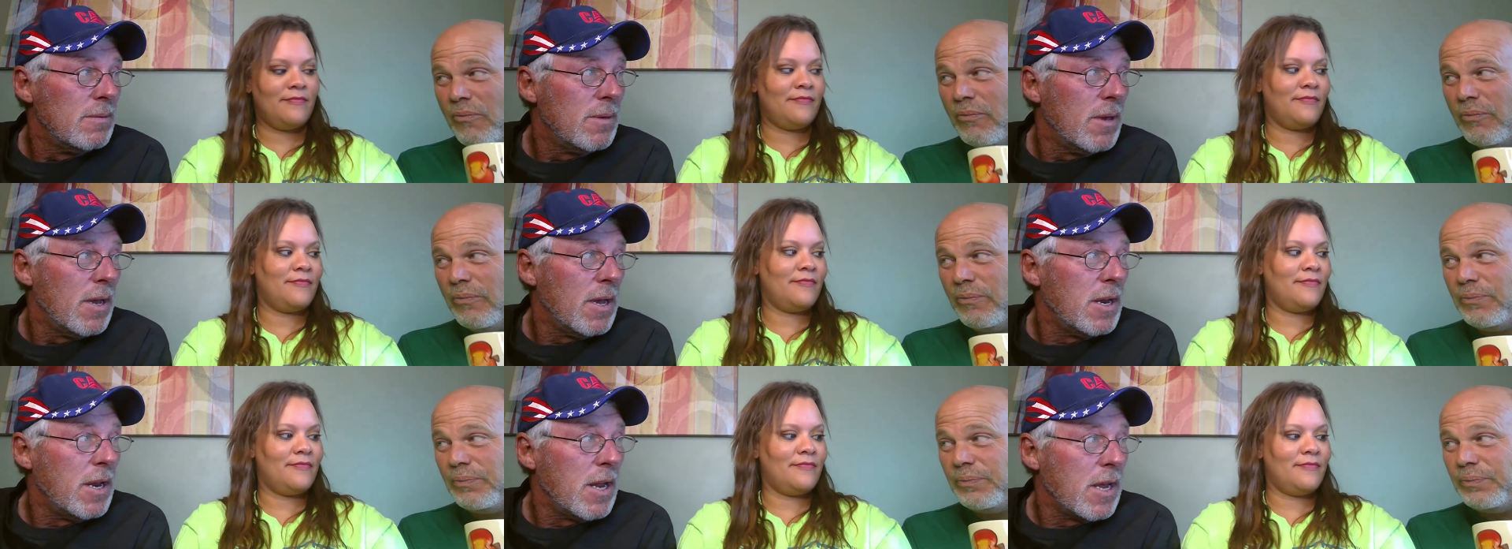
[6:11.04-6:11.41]

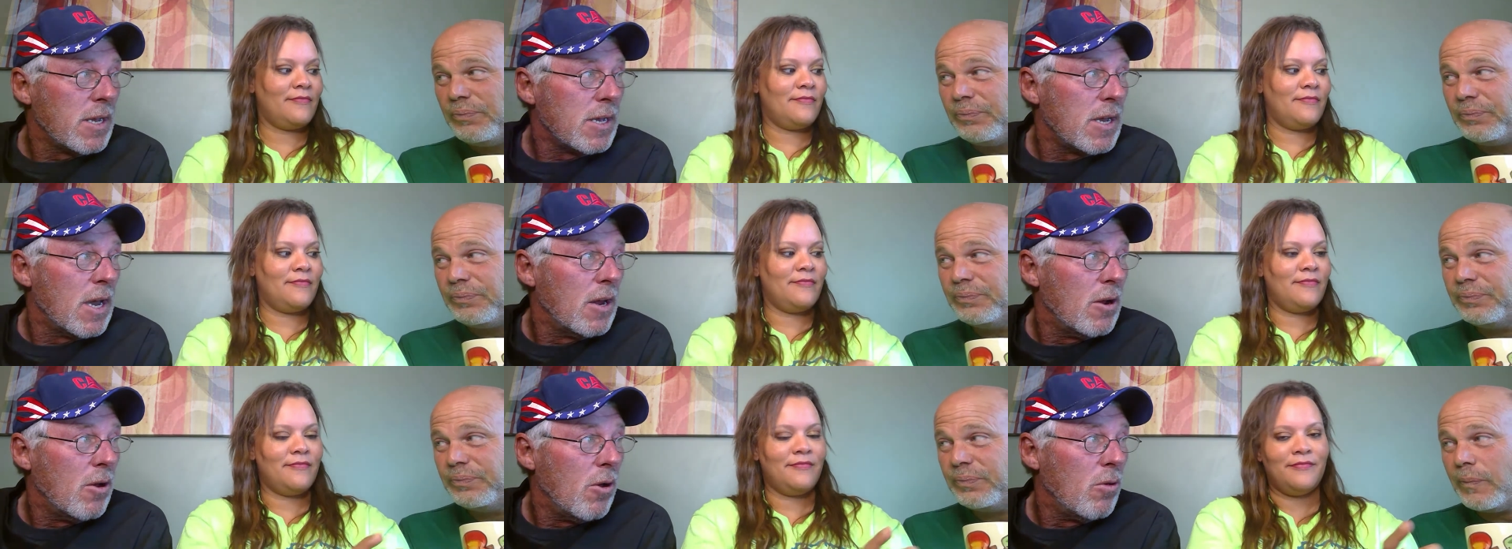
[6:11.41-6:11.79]
Speaker 1: And then
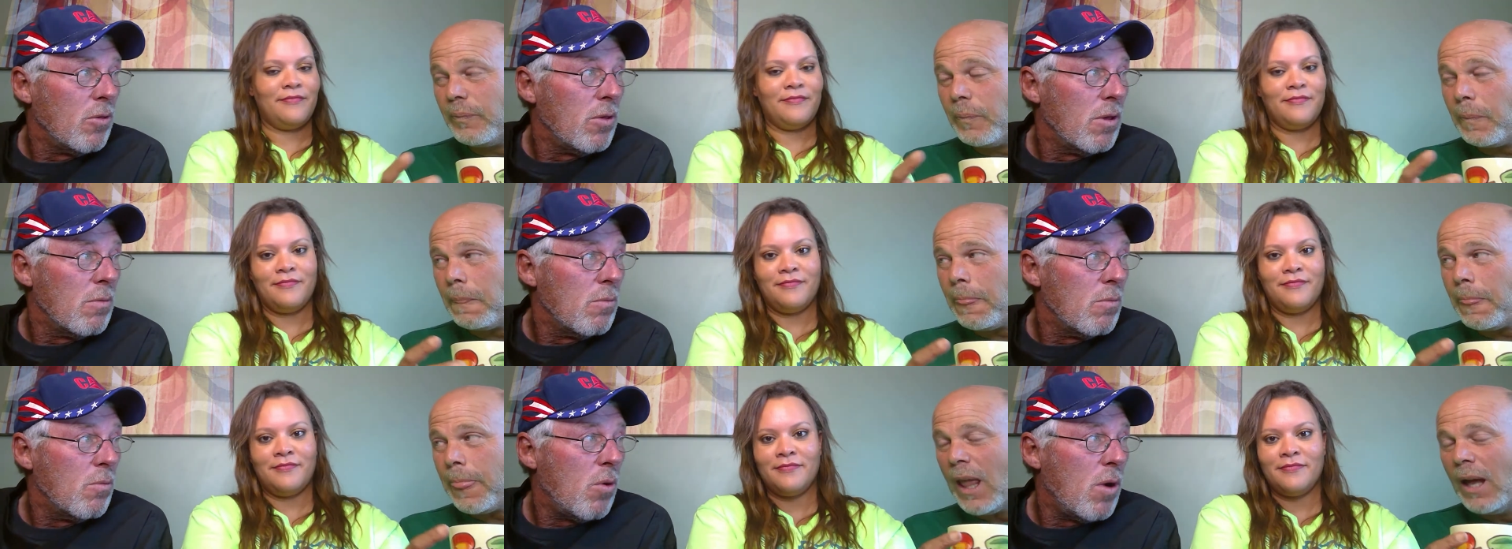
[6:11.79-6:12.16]
got all
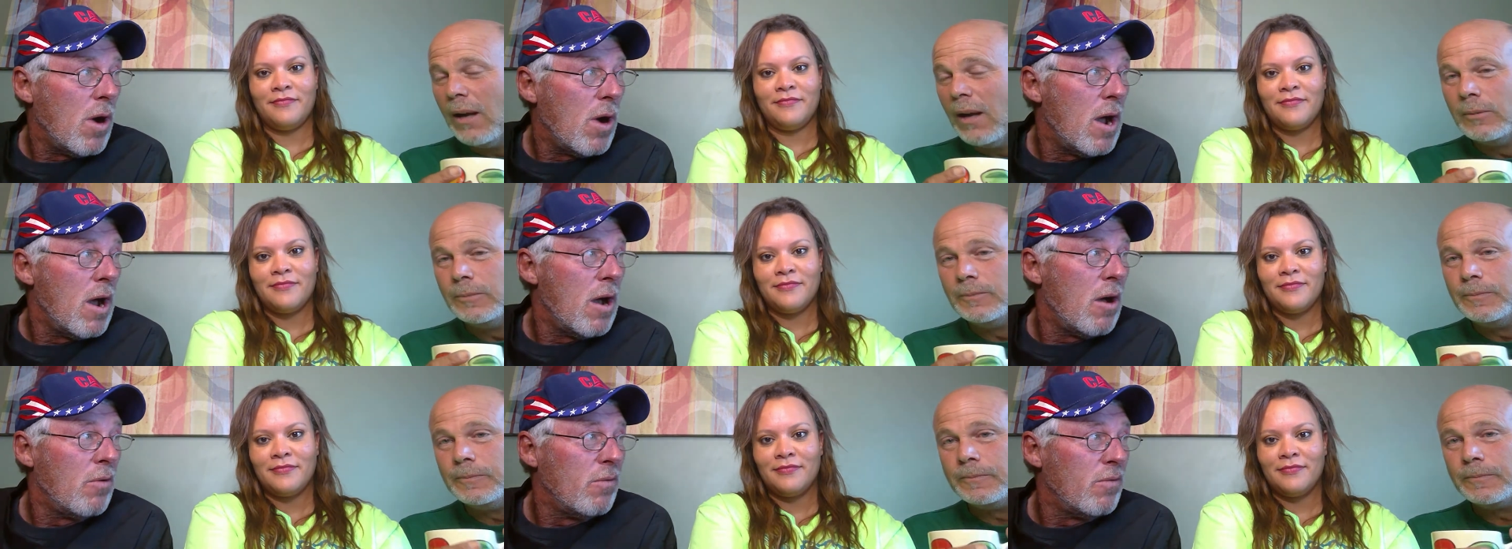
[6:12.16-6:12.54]
them
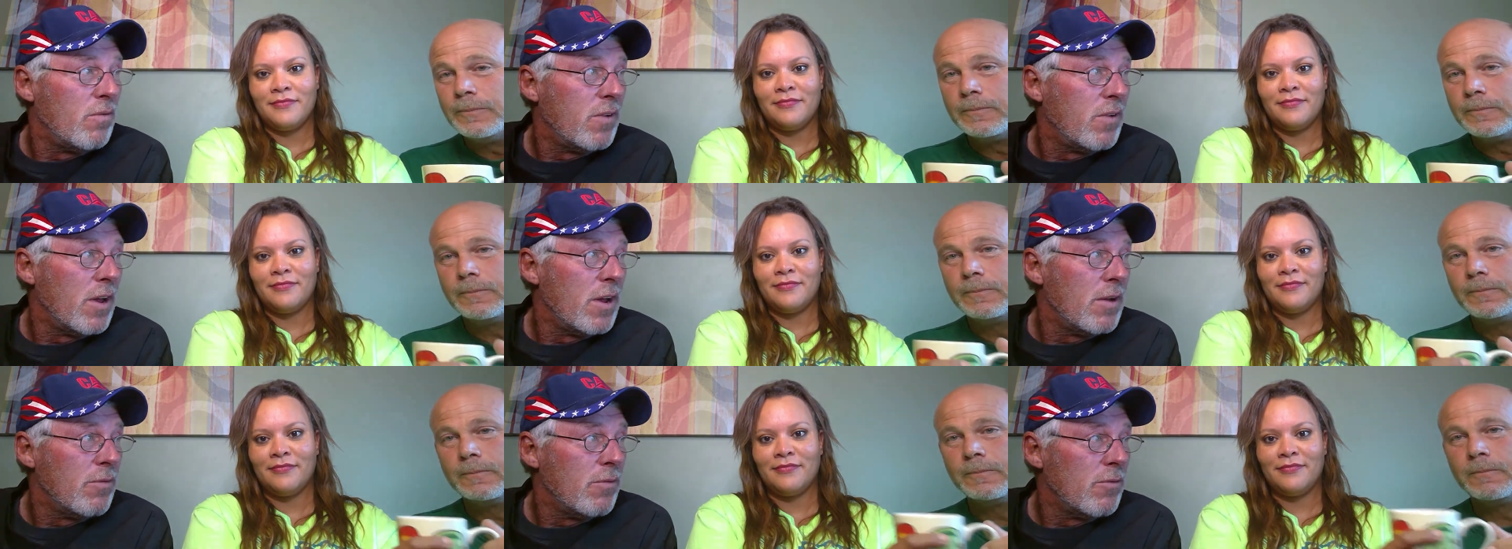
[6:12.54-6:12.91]
wild
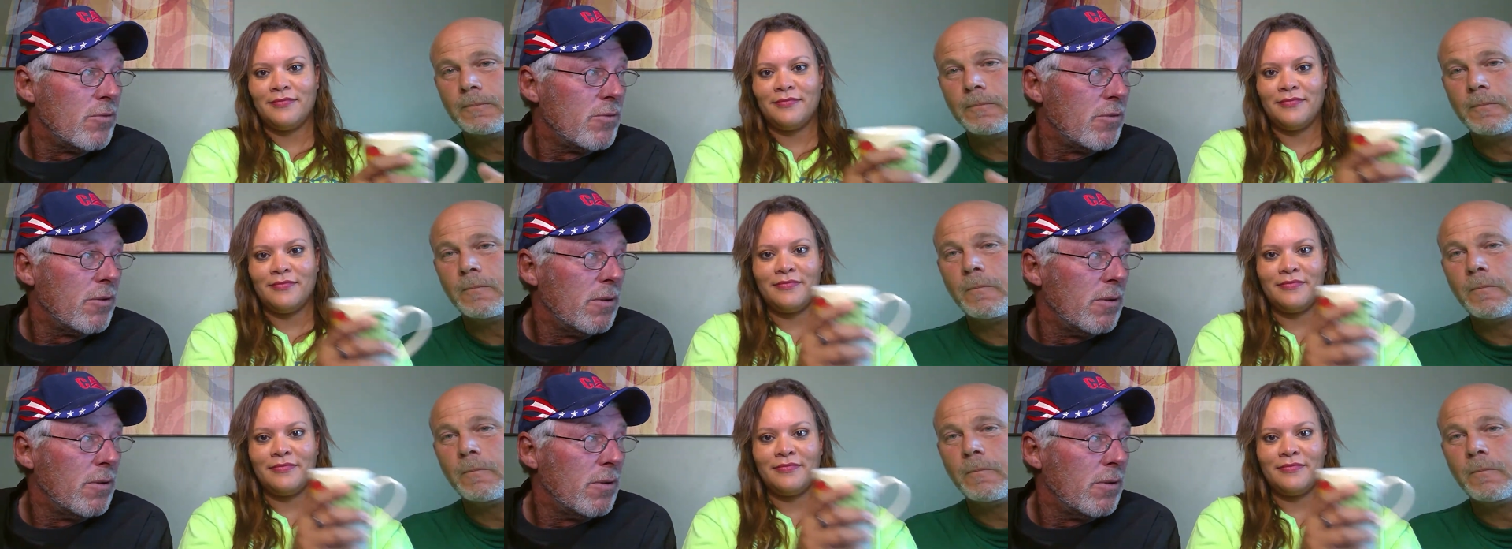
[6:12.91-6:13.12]
flavors.